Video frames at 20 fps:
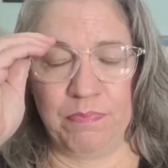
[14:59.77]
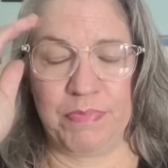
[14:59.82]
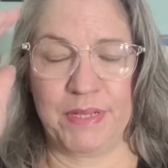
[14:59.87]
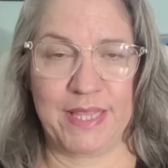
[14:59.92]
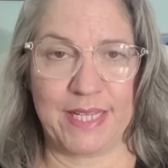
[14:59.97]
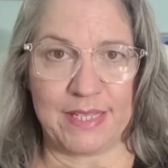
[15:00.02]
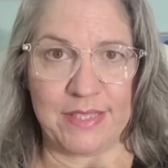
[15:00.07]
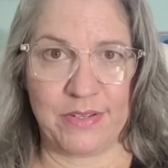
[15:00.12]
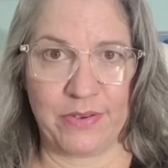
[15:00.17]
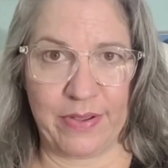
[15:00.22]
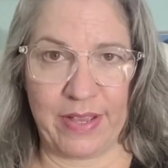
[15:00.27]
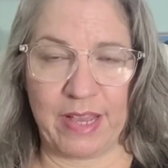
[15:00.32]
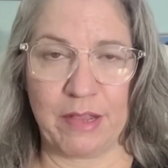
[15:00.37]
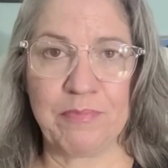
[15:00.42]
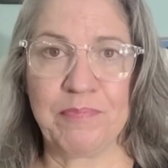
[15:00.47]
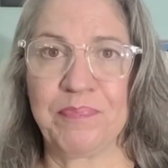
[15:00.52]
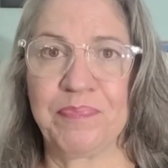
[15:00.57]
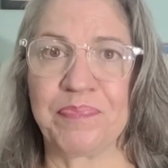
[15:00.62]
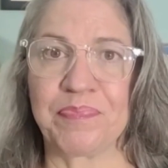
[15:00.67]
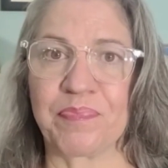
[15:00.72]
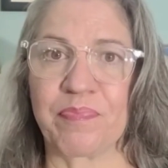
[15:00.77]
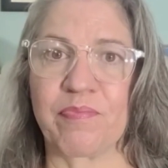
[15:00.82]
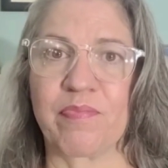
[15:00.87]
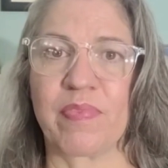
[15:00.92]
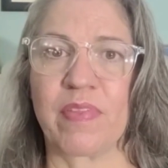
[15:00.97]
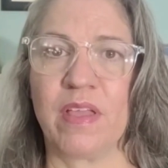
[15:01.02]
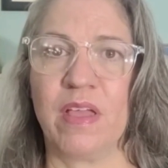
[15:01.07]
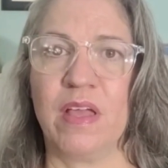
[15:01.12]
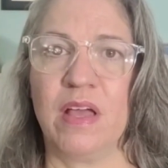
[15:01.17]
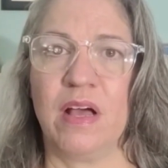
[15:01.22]
but that's okay.
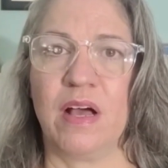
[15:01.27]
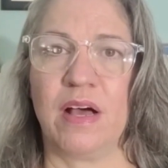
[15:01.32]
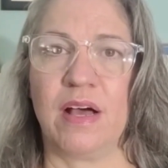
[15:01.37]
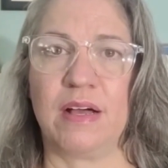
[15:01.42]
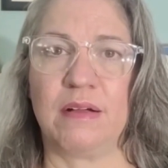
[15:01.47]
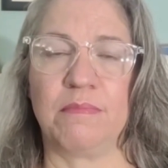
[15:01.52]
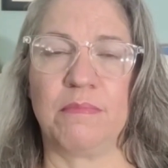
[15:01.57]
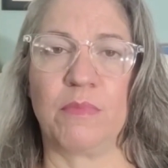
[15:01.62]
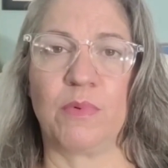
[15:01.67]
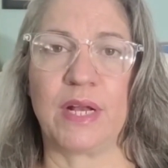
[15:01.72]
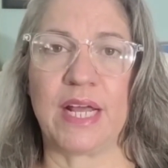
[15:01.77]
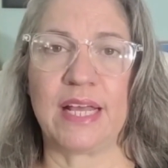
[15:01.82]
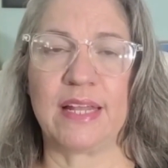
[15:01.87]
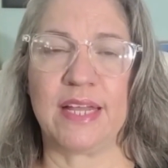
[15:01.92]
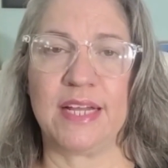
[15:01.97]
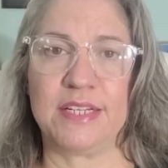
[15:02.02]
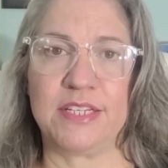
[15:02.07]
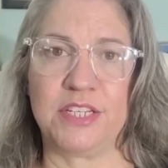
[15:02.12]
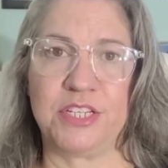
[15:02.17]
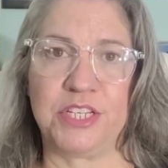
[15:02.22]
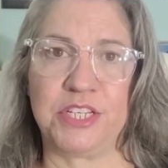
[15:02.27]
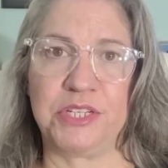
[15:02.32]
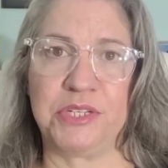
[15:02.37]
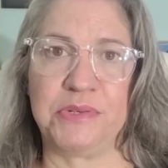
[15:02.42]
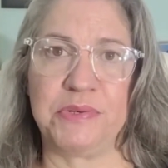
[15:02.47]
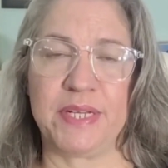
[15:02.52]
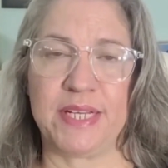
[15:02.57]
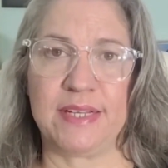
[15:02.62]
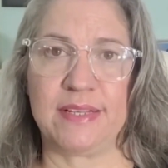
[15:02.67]
What I like to do